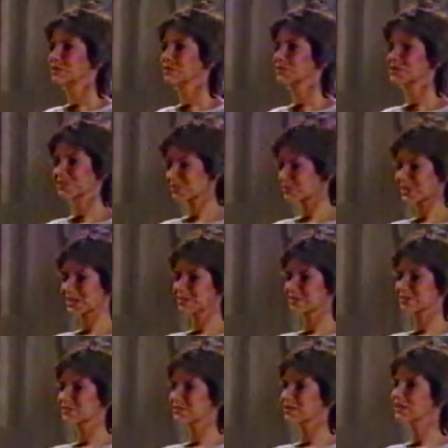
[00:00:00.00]
This doesn't make any
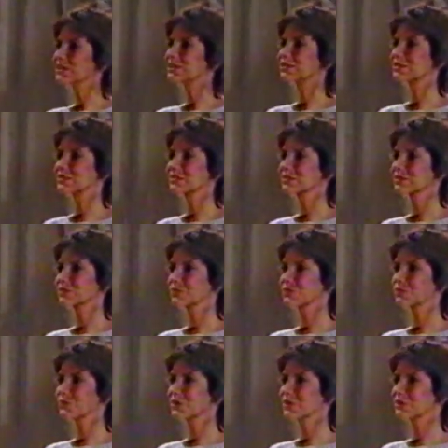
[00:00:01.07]
sense.
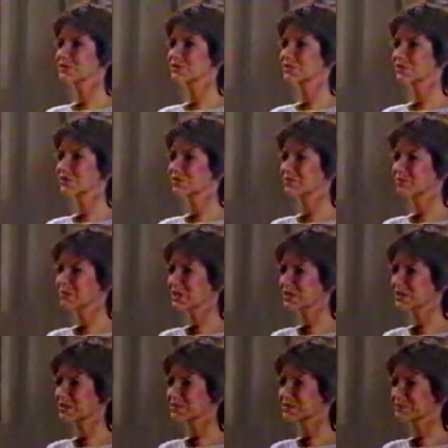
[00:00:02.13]
What could Sloan have
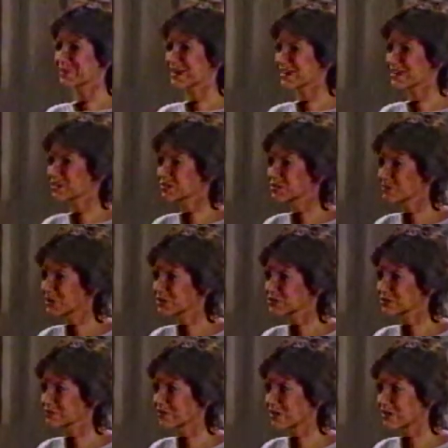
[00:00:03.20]
meant? Bad news about your
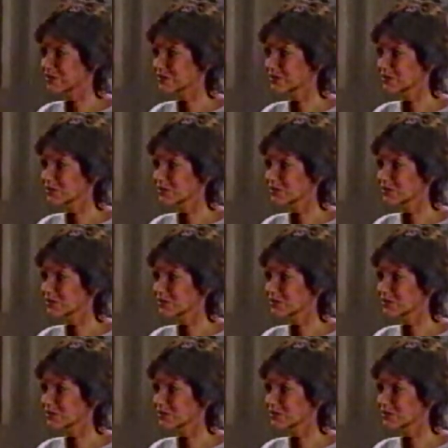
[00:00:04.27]
father.